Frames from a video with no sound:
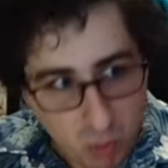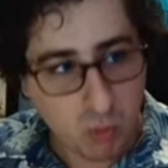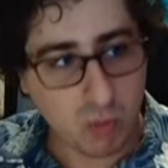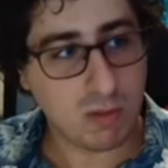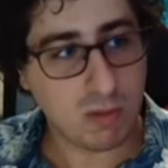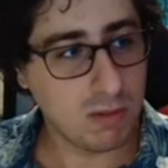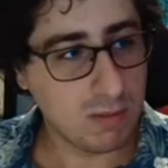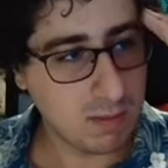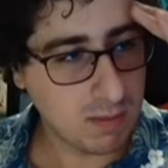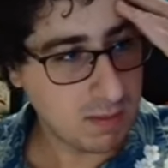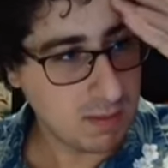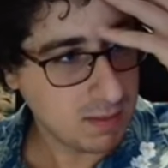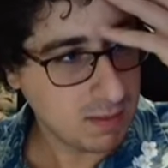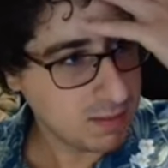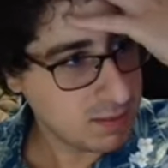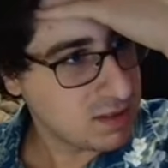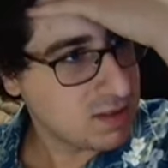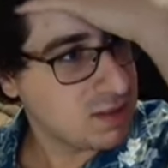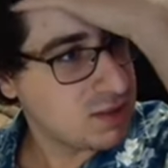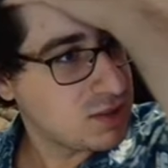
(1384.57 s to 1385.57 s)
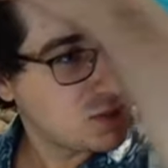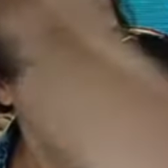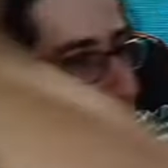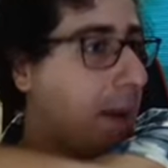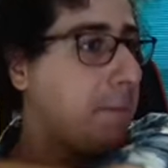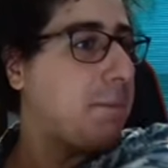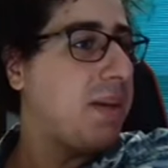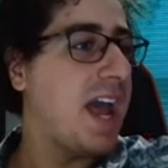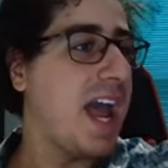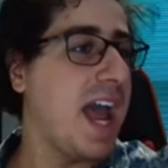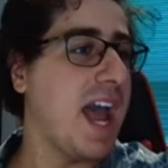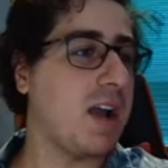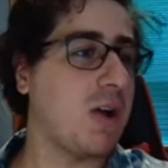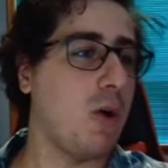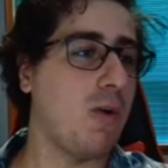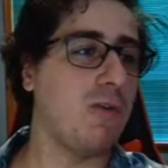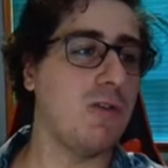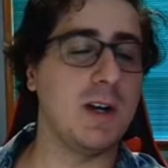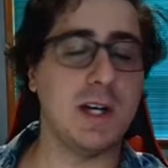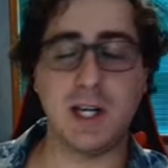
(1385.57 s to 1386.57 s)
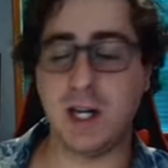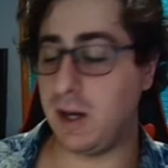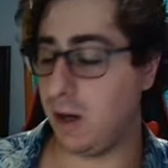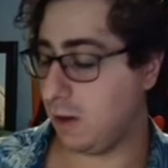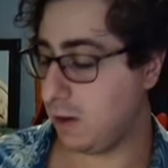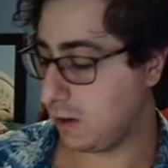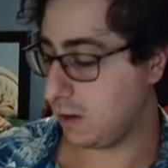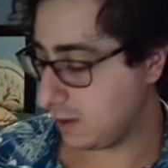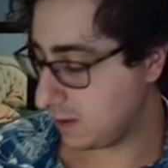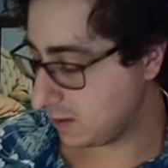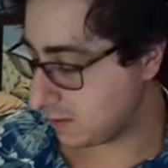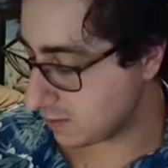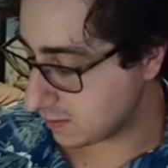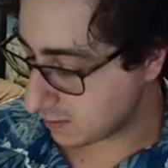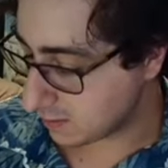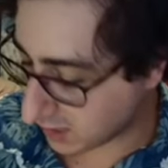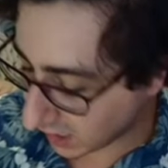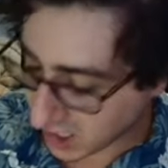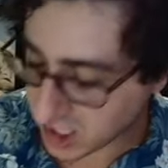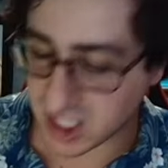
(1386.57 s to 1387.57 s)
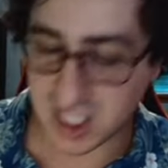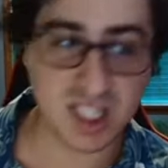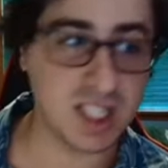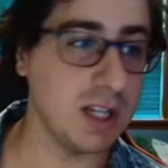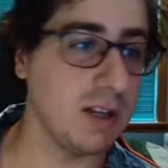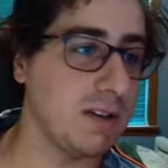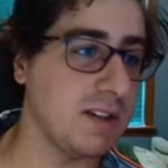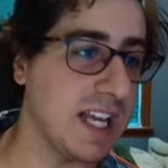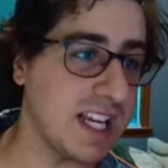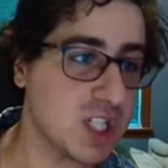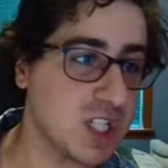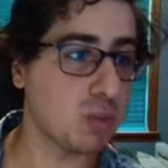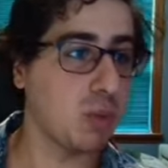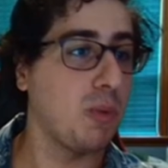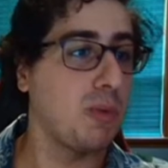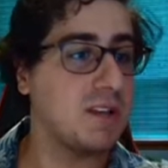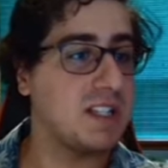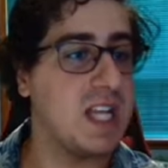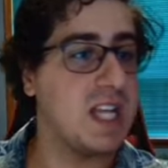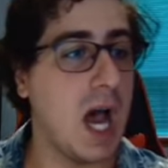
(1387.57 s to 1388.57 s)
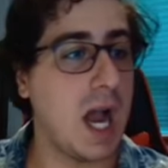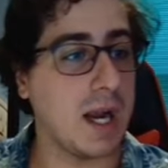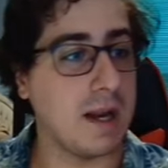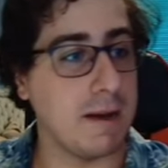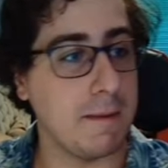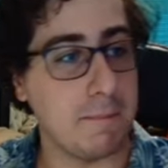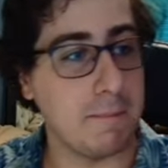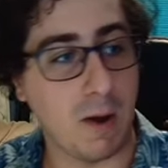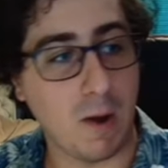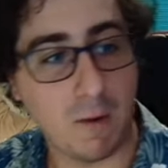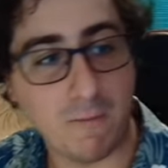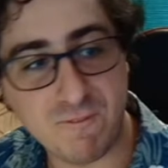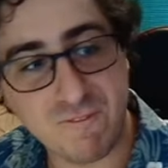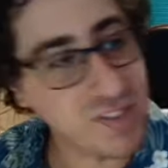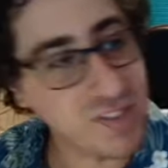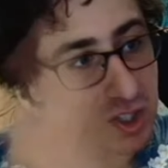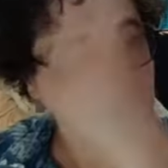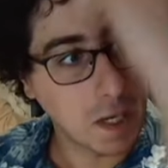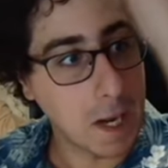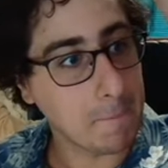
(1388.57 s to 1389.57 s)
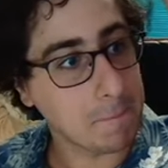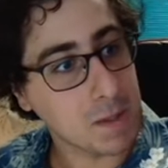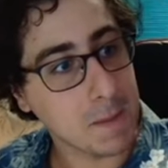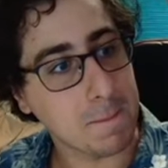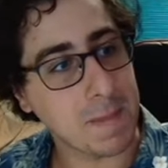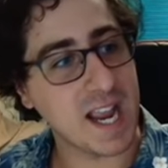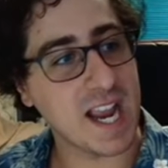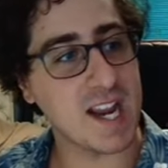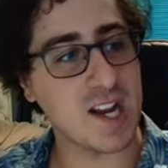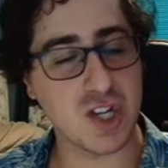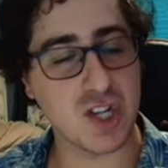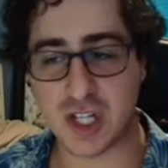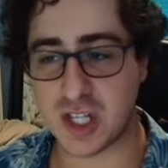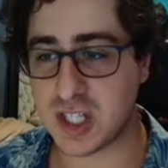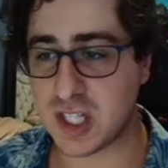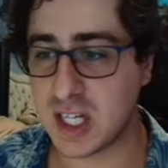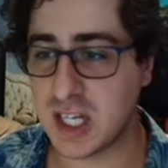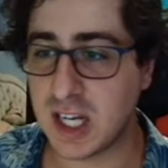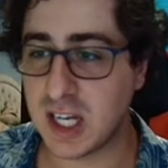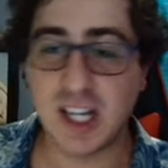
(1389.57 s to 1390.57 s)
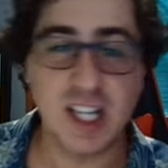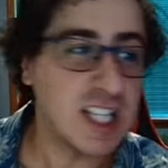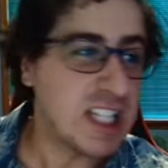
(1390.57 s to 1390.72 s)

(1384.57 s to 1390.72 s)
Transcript: Woo! Cat pack over here. That's it. That's what we're talking about. Filling up the pages.